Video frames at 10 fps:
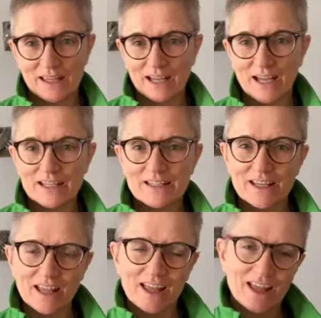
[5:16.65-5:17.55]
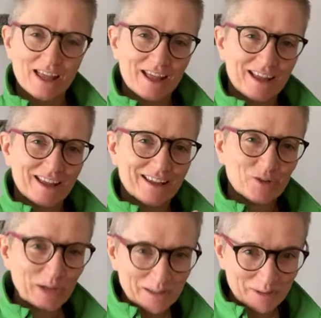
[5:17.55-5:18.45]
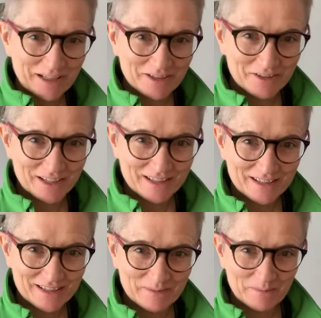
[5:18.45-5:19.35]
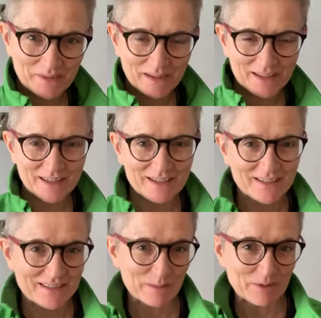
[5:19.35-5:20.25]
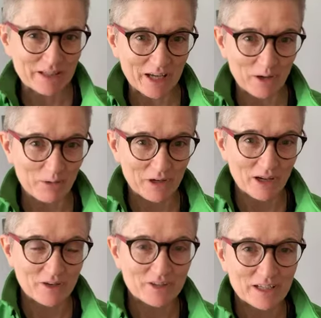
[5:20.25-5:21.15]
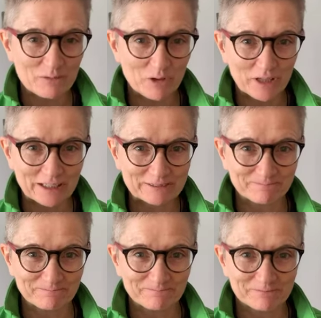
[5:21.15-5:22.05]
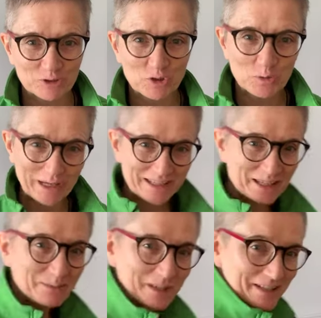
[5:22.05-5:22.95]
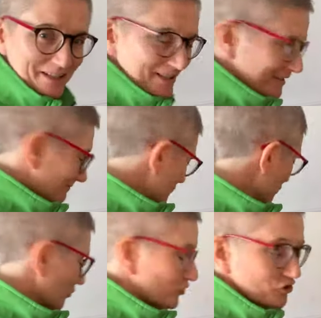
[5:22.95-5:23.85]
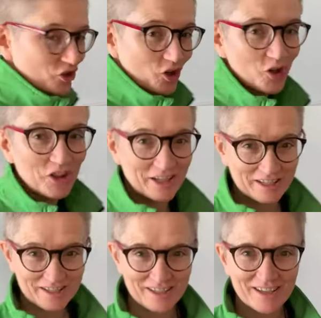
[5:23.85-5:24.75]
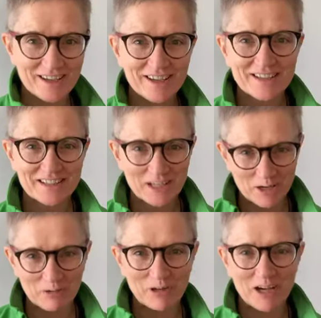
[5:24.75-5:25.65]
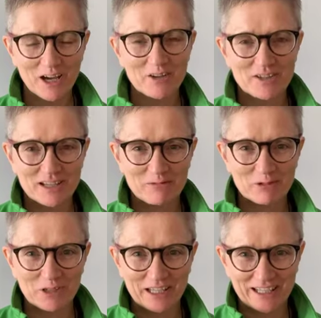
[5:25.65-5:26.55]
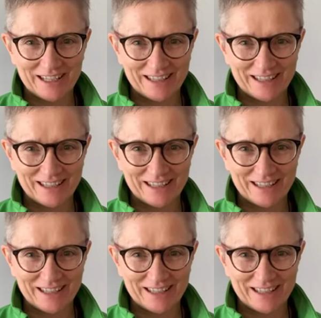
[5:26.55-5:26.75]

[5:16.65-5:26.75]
And 20 minutes on this is the same as an hour outside walking. 20 minutes just on this is an hour outside walking.